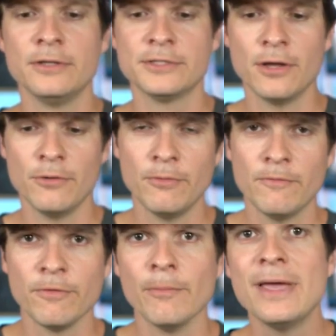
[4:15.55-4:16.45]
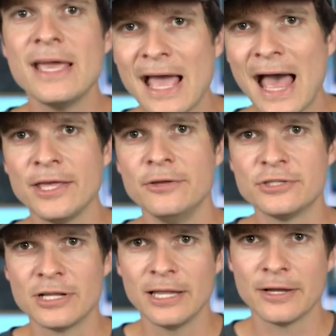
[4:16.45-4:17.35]
So for me, I
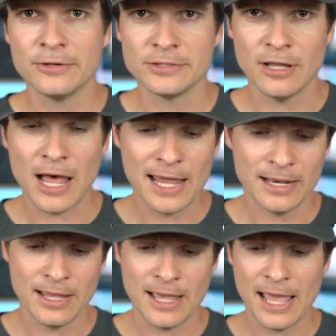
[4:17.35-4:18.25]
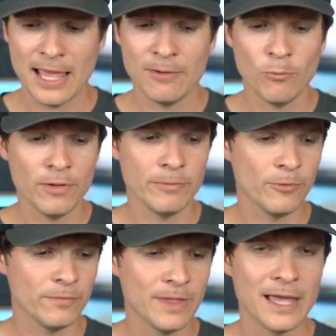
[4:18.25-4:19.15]
use clickers a lot. And
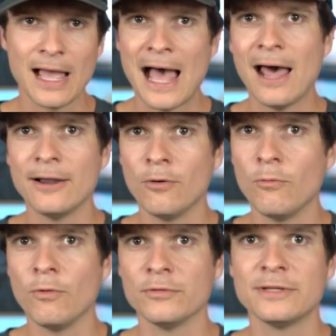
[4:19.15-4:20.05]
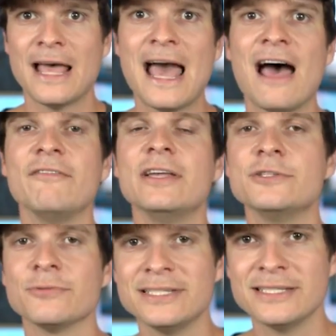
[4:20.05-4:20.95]
one thing I don't want to have
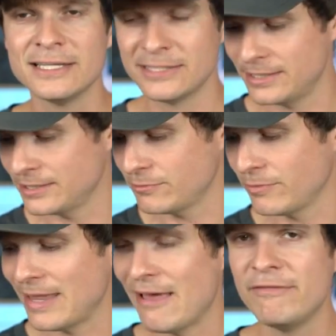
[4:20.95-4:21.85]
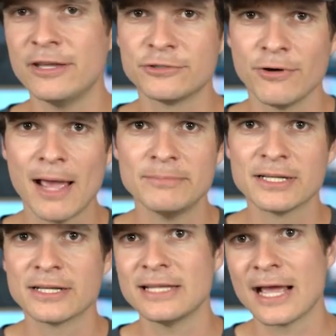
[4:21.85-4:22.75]
is resistance when that fish grabs
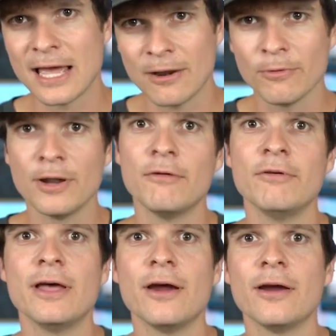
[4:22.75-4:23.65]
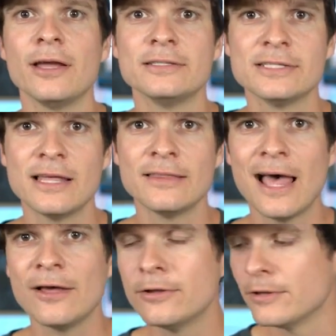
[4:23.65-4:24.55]
it, because I got to run over there and set
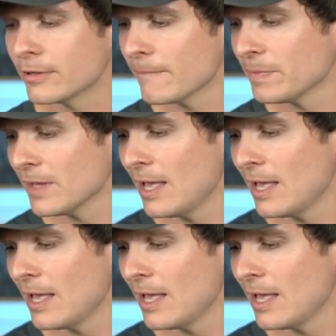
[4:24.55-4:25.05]
that hook.